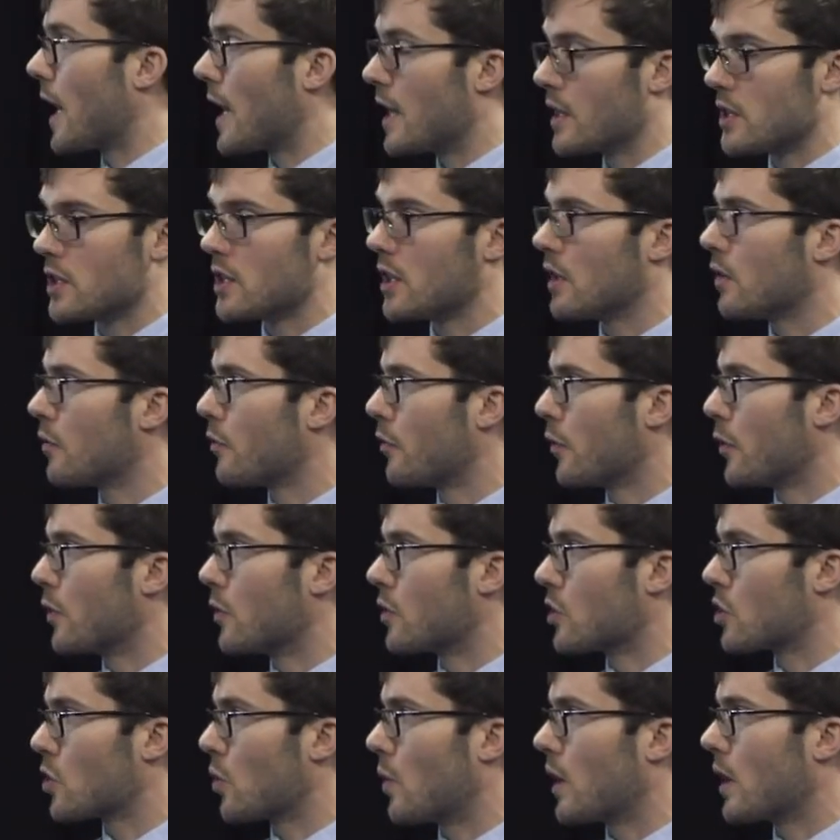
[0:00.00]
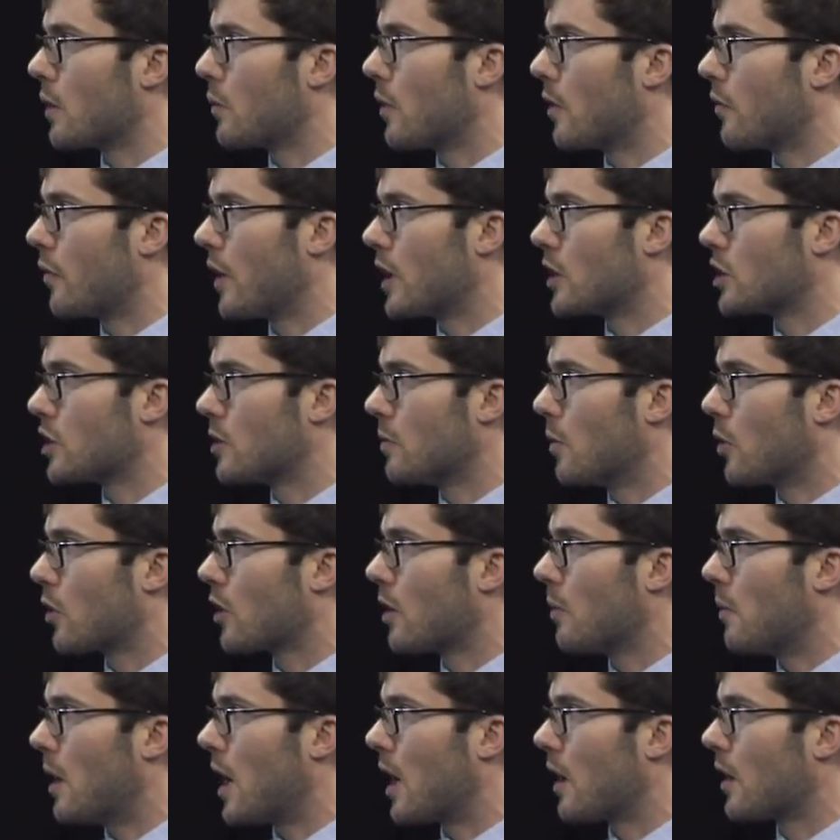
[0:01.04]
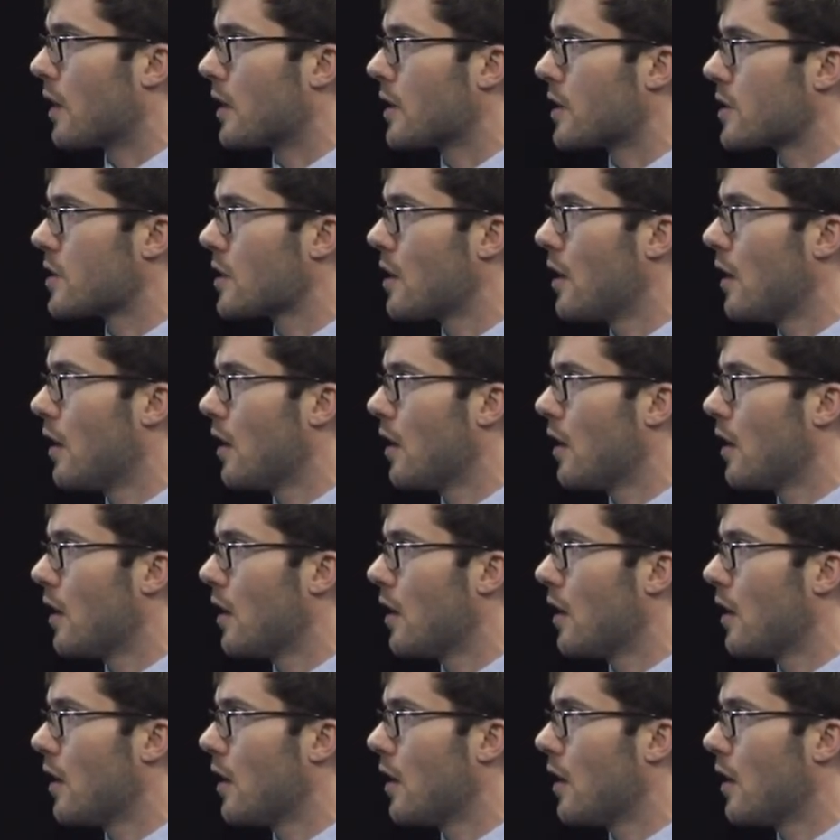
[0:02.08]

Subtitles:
18 fruit and 21 vegetable commodities.